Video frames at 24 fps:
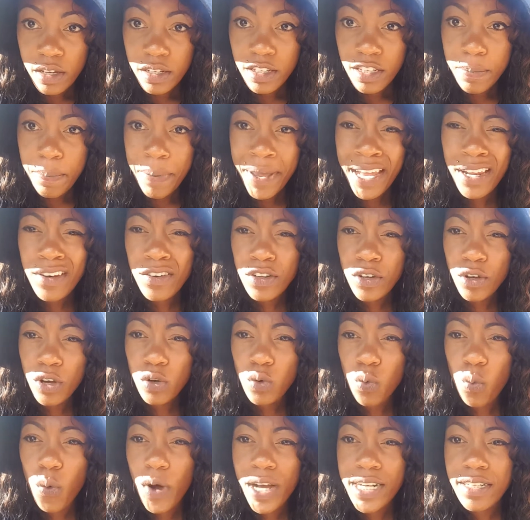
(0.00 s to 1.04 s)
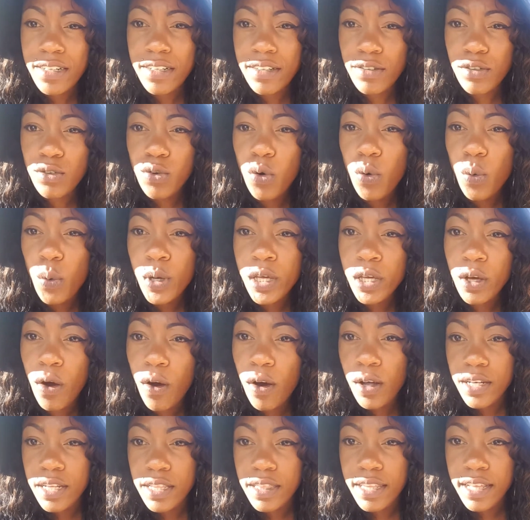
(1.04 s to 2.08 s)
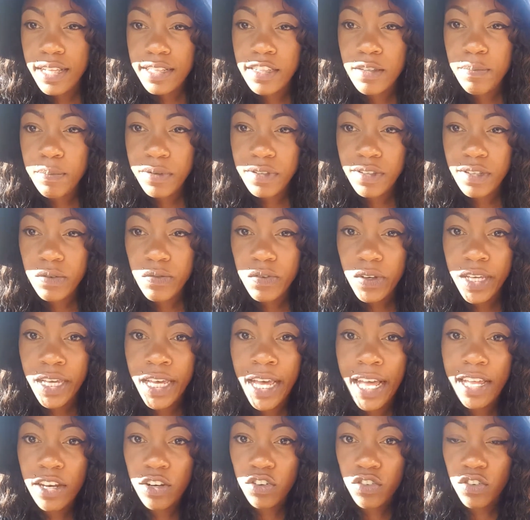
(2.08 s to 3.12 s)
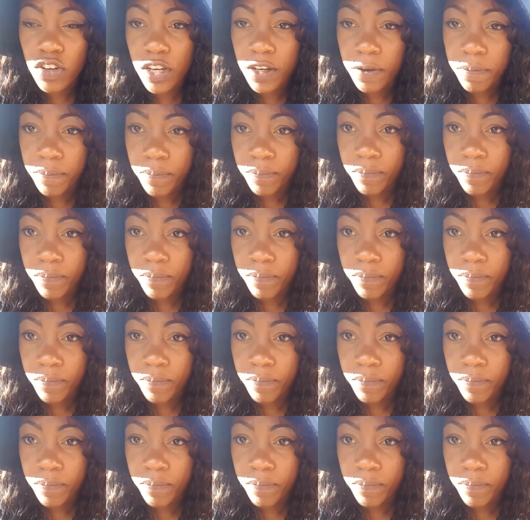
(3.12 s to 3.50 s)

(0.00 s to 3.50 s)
depending on what is going on in that specific country.